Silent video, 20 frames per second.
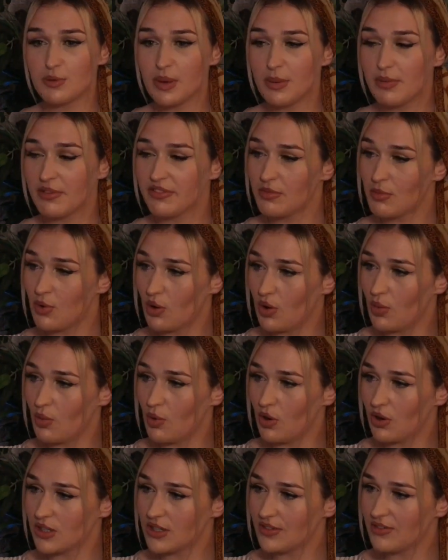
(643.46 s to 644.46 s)
And there's people from
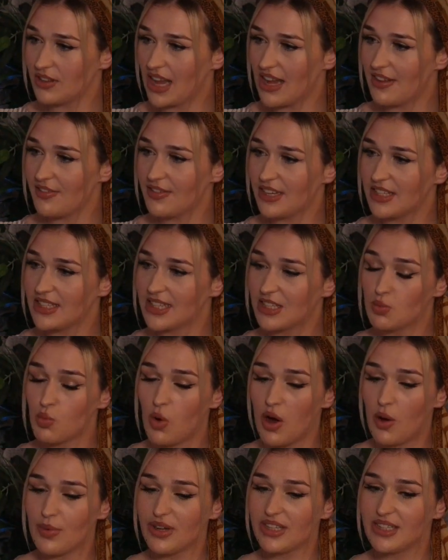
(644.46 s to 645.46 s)
all walks of life. And I said,
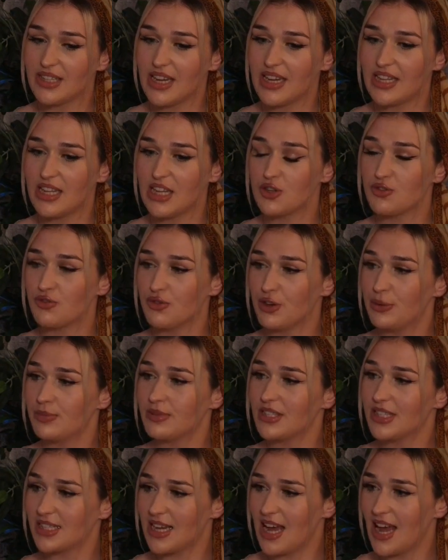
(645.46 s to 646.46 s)
what we see in this
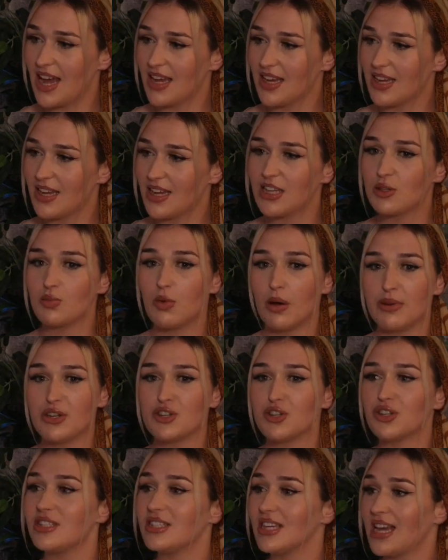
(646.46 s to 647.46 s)
room today is what
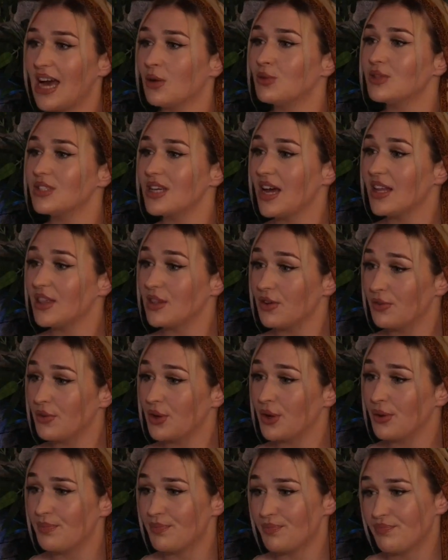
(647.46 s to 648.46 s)
we should see outside the
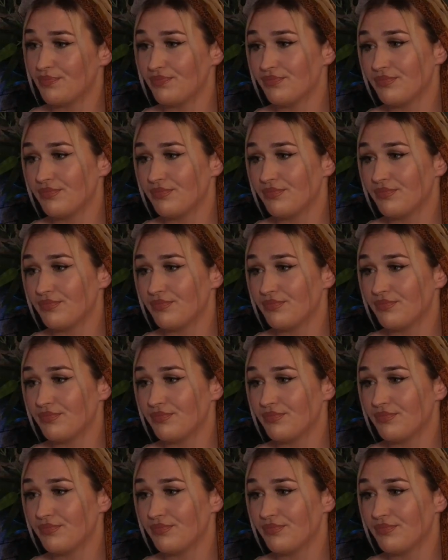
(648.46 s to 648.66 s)
room.